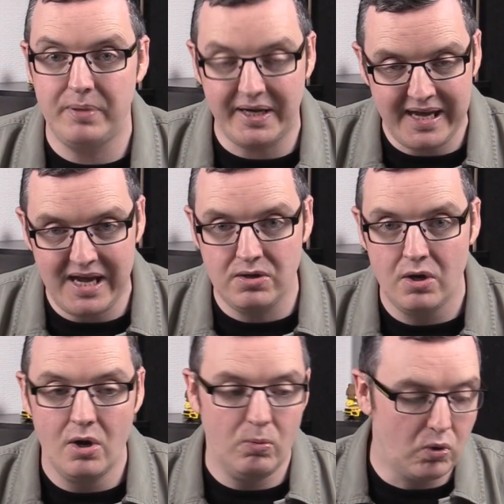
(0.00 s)
But
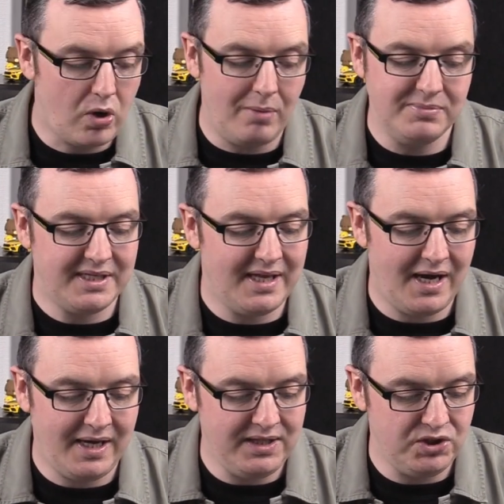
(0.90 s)
again, we'll come to
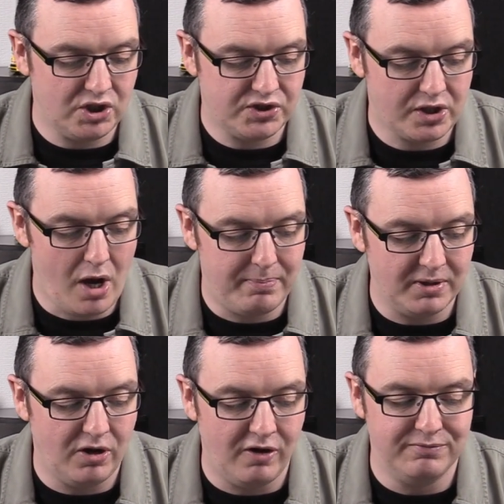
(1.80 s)
that in just a
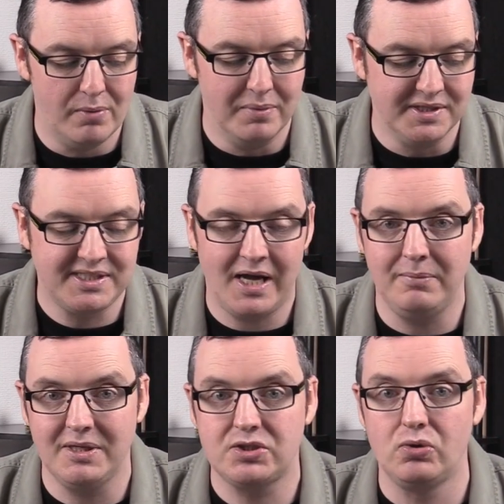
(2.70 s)
couple of moments'
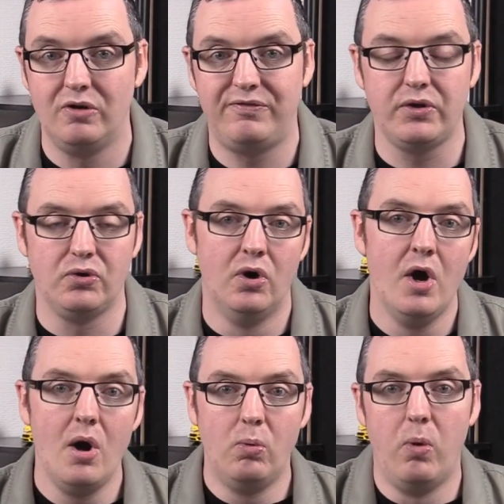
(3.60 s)
time. Let's go over,
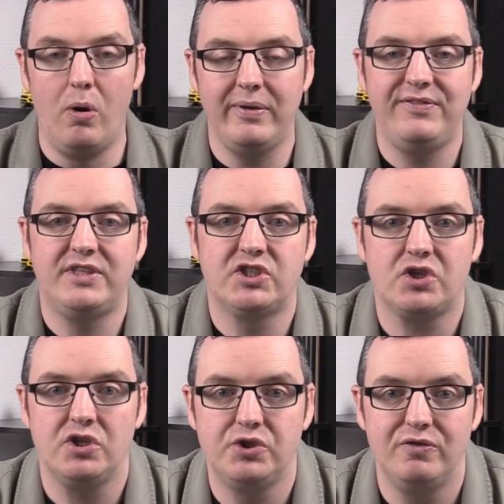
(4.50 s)
though, what we've
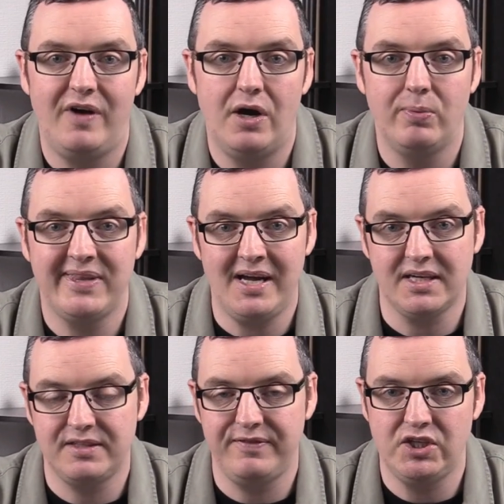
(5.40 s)
discussed so far with
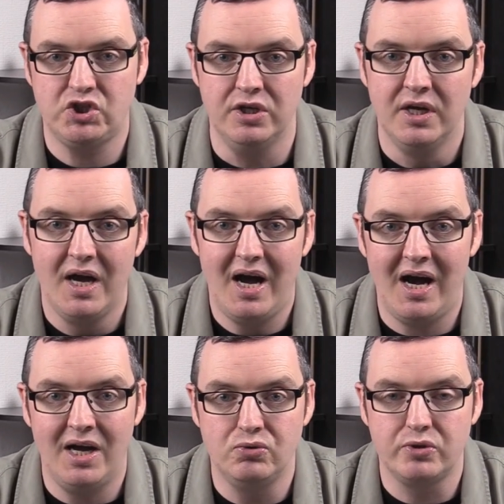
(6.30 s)
activation
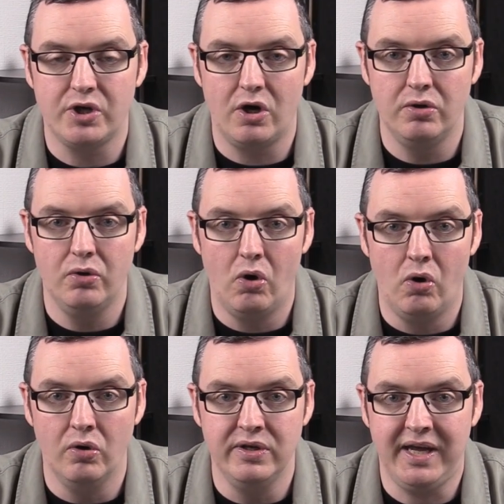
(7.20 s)
and return
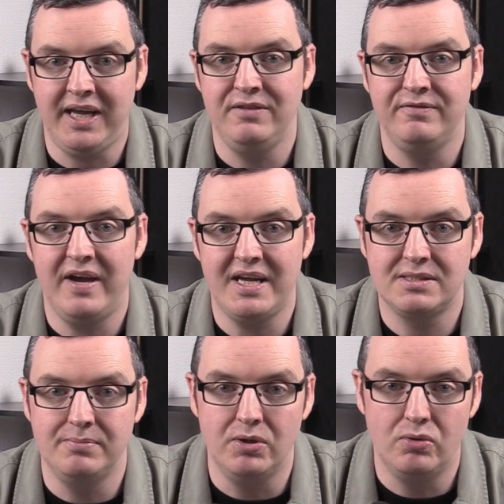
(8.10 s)
on
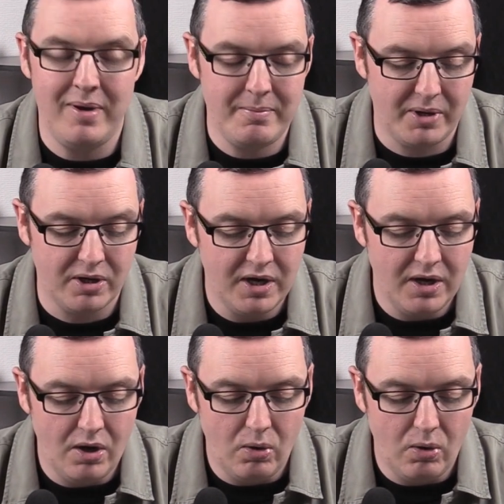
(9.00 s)
investment. Remember,